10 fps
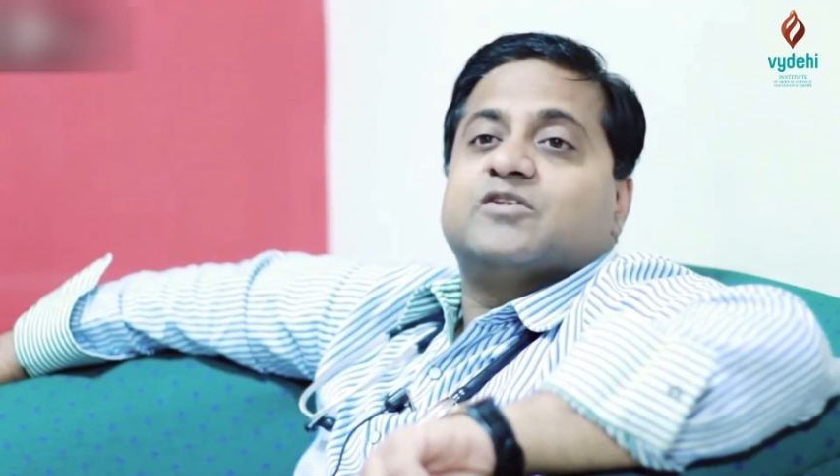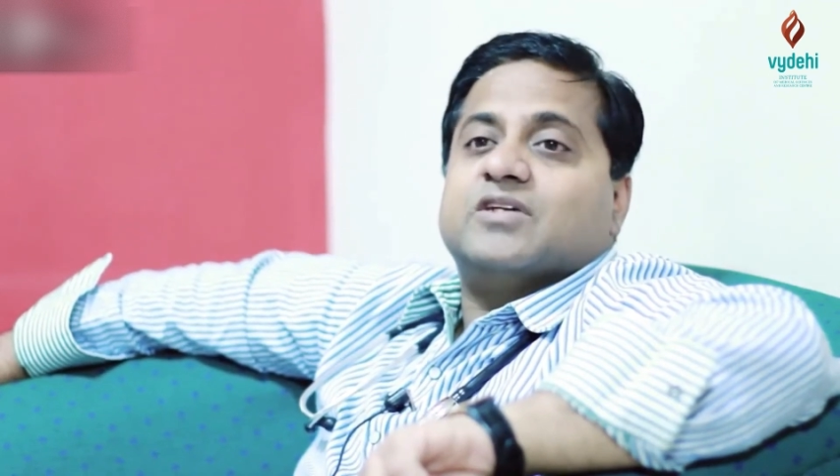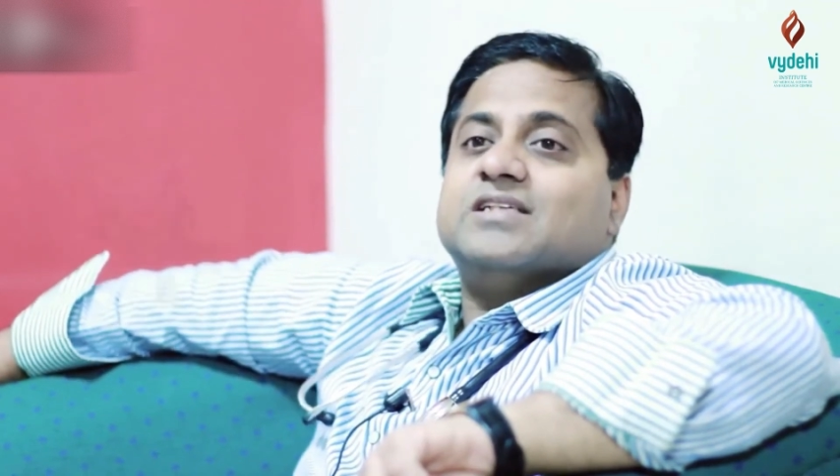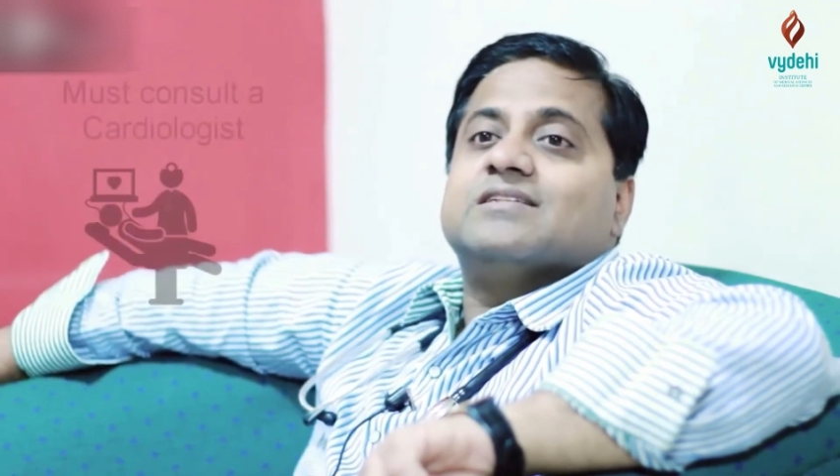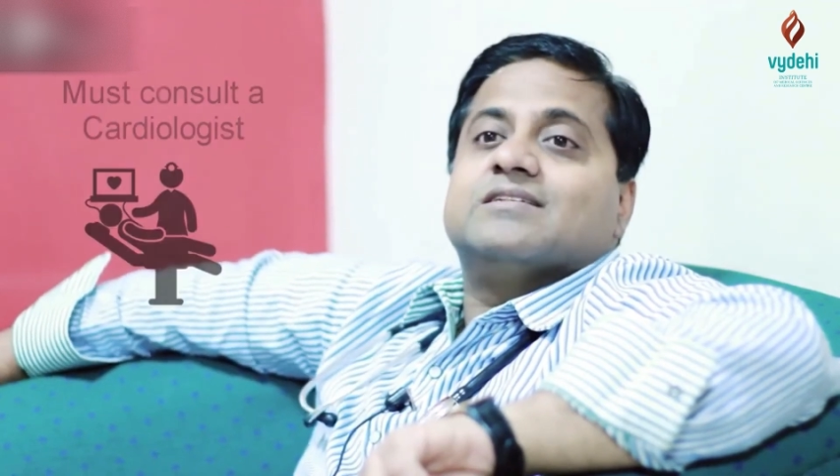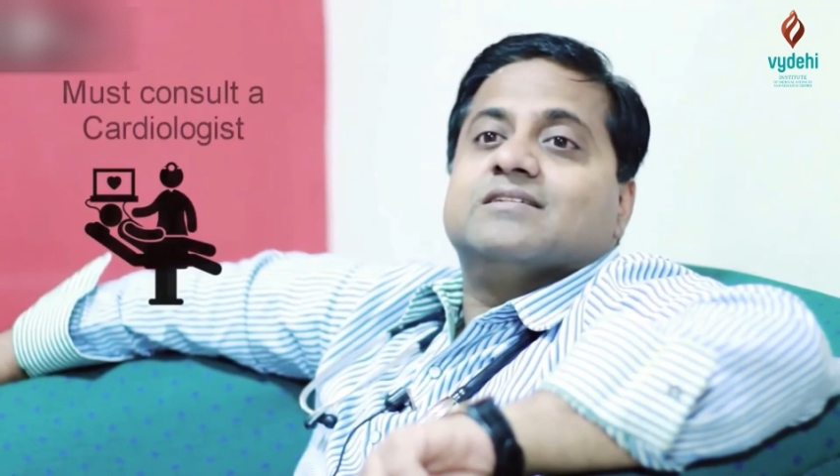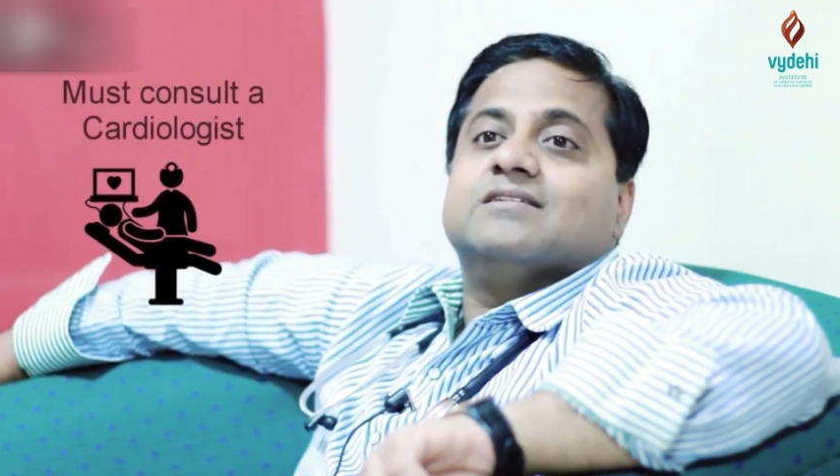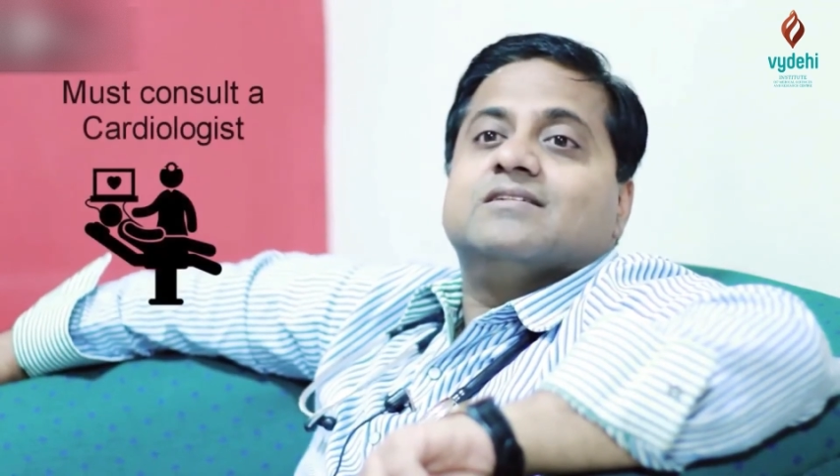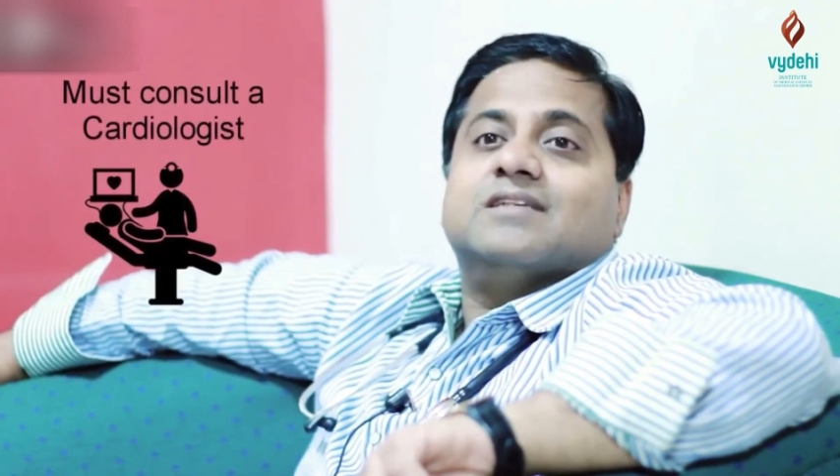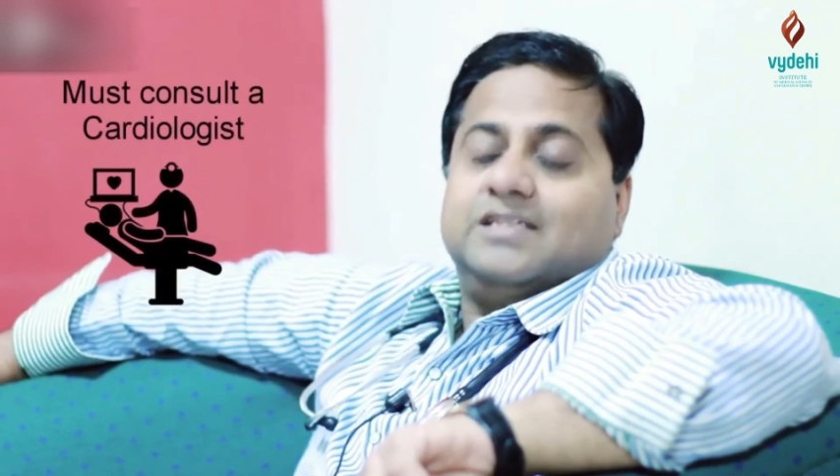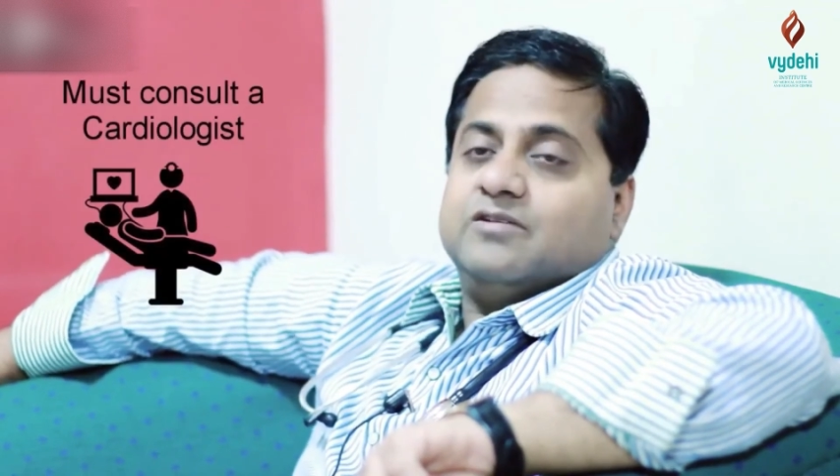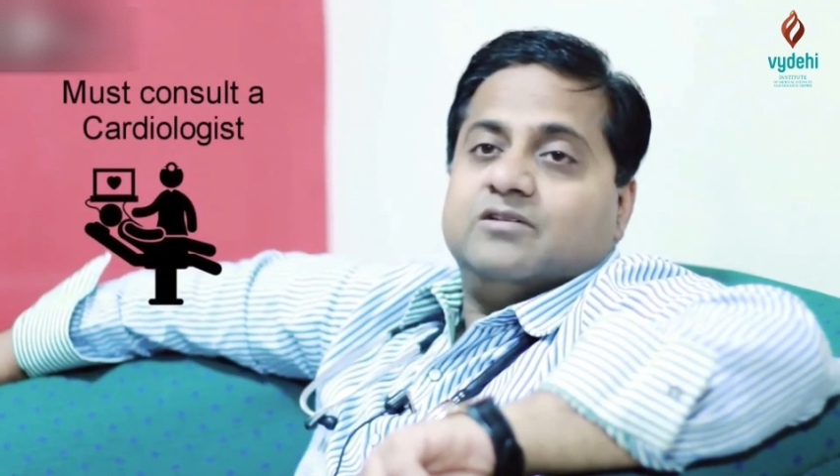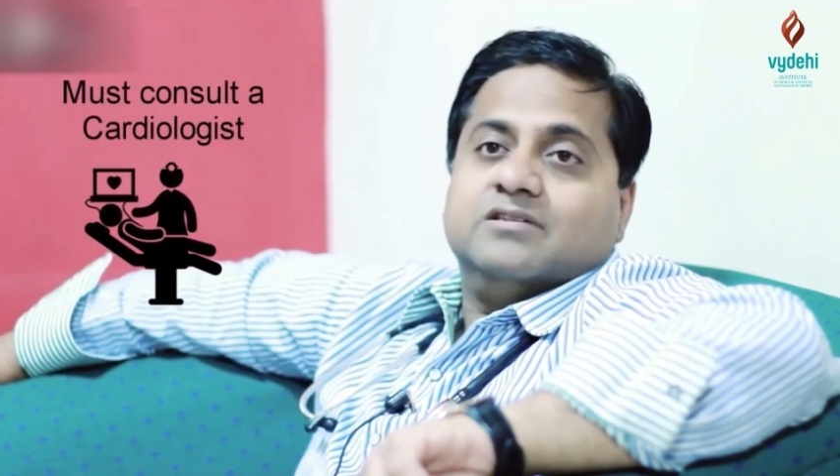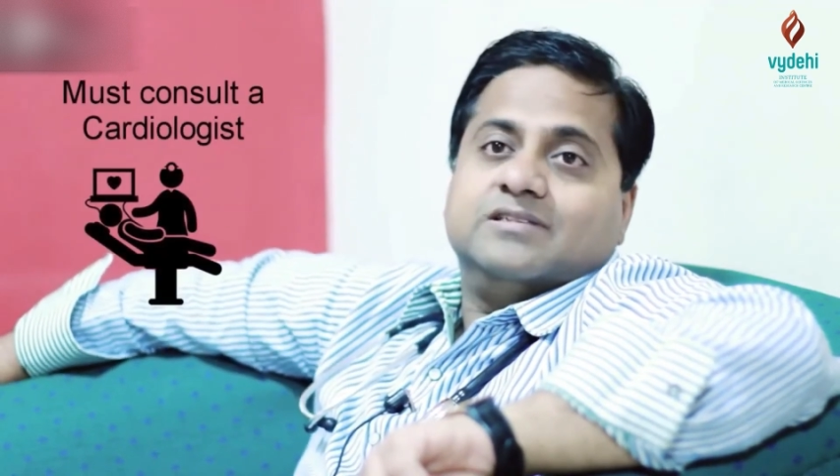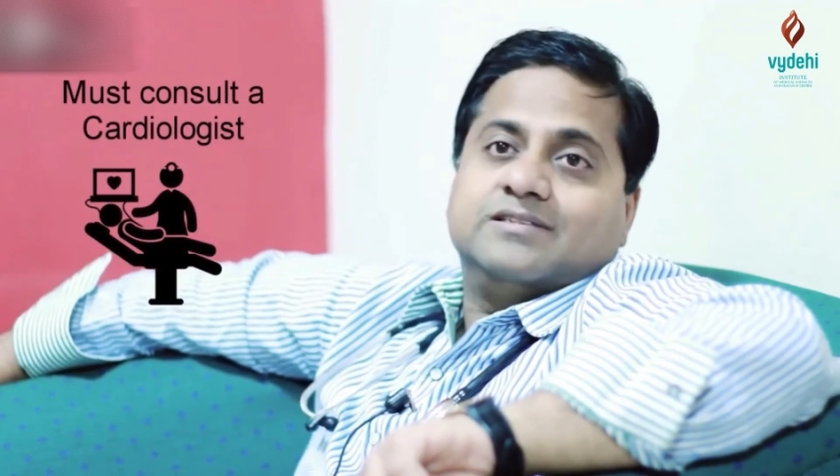consult a
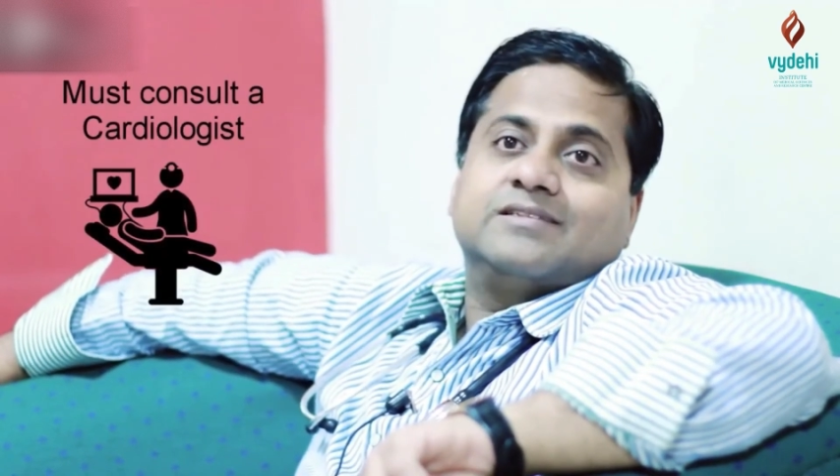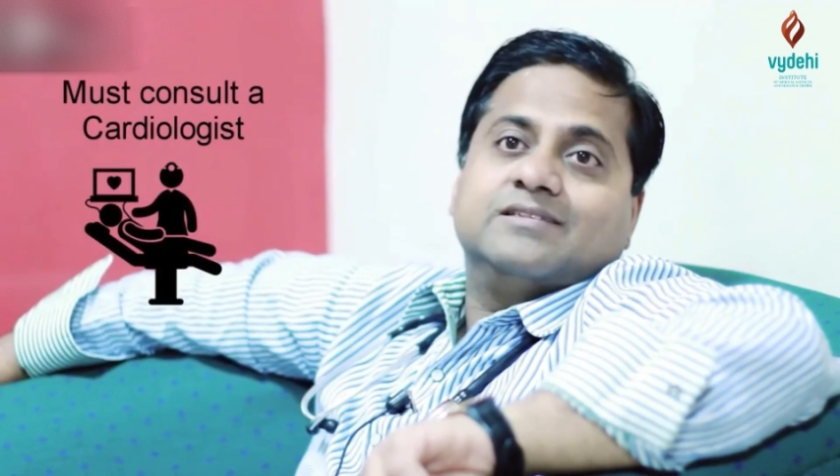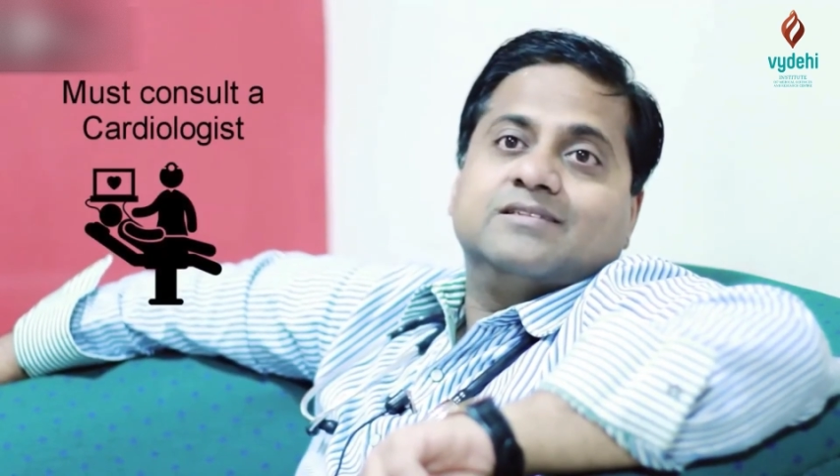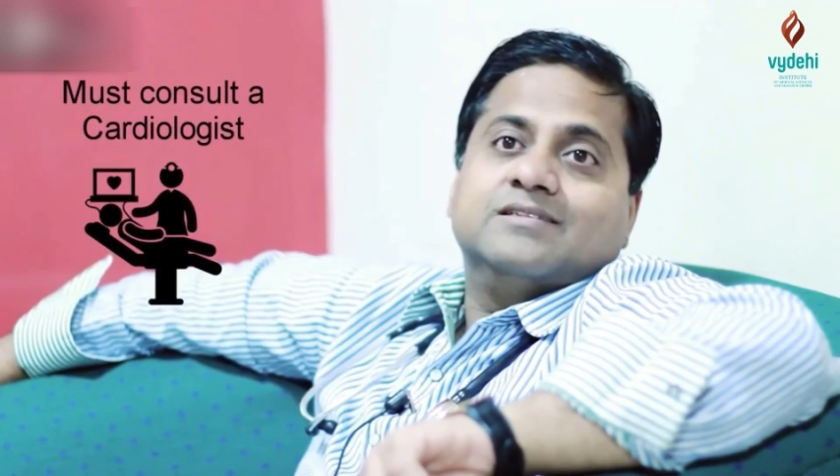cardiologist